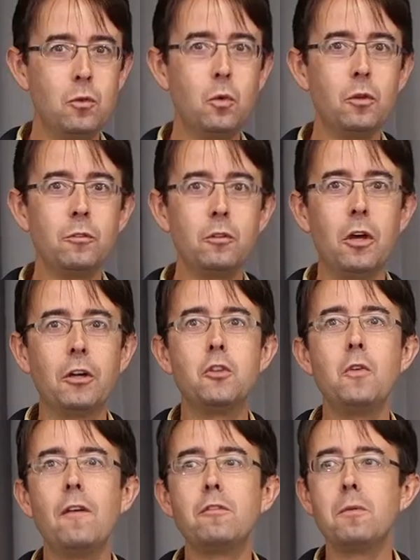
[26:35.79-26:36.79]
well, look,
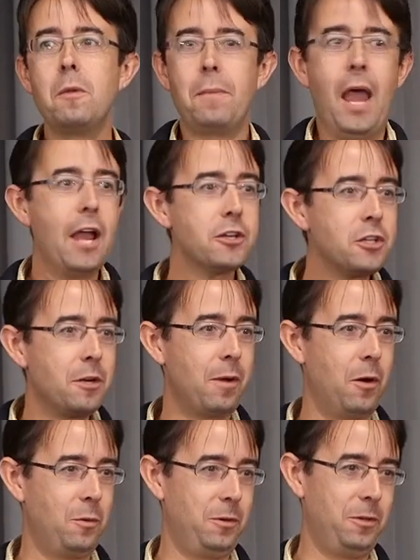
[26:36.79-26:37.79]
you have to be passionate
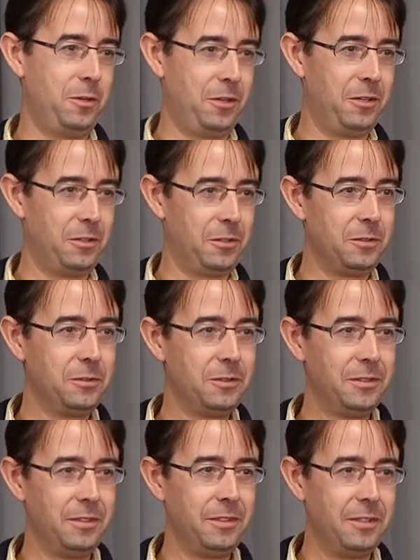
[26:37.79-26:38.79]
about what you're going to do,
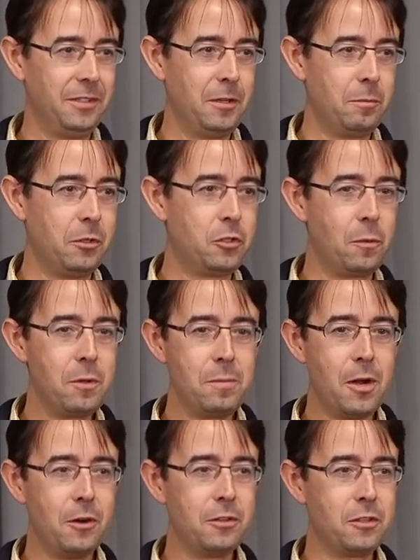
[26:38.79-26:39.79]
but don't be
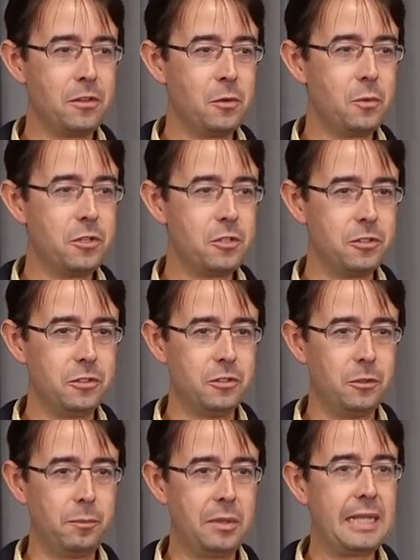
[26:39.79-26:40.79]
married to the
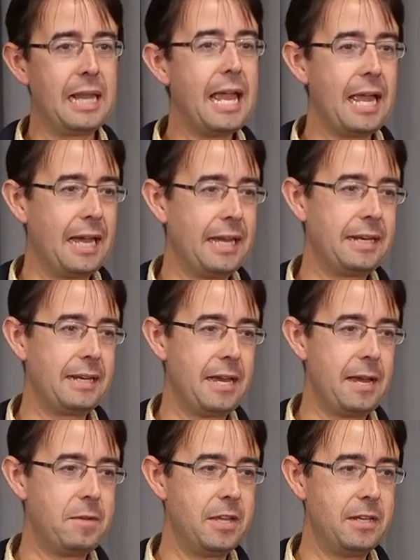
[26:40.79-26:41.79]
original plan.
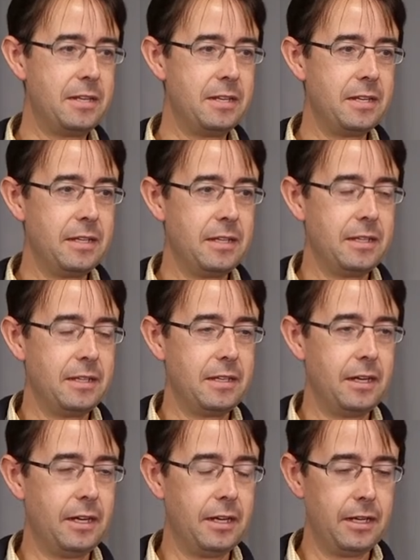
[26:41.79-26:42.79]
I mean,
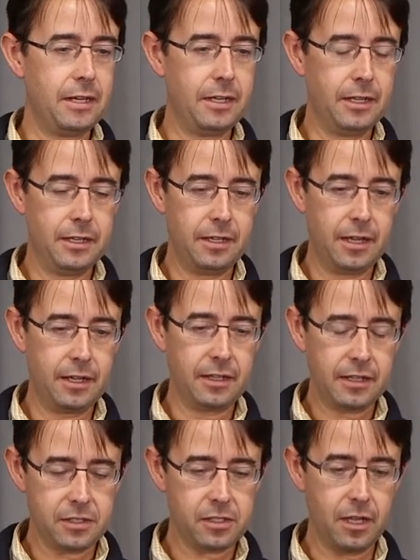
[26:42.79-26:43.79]
uh,
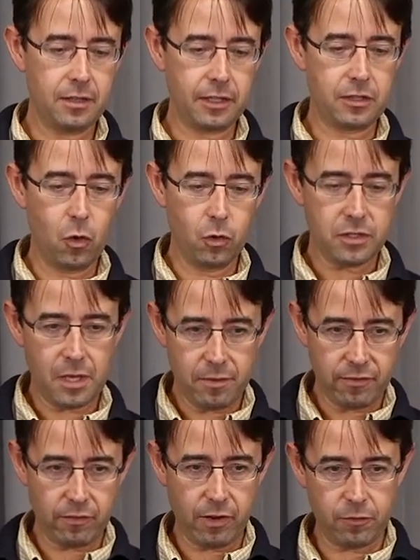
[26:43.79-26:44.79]
like I said, like the only time
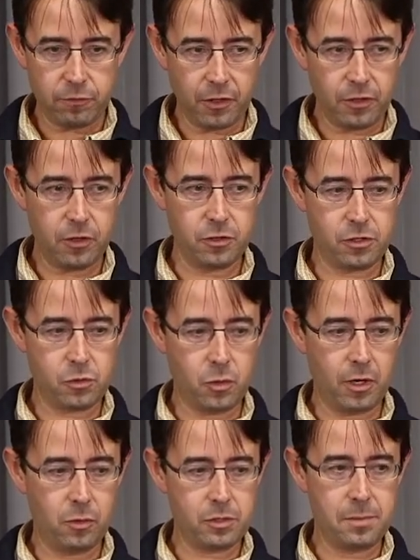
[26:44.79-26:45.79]
I've ever had failures is
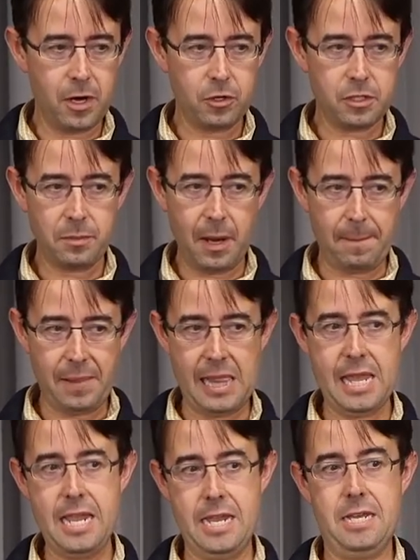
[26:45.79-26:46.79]
where I was married to my
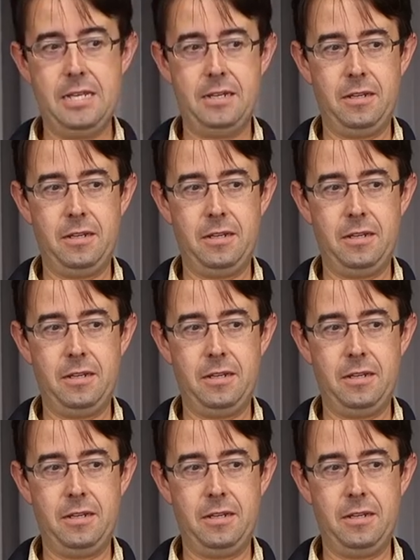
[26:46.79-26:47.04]
plan,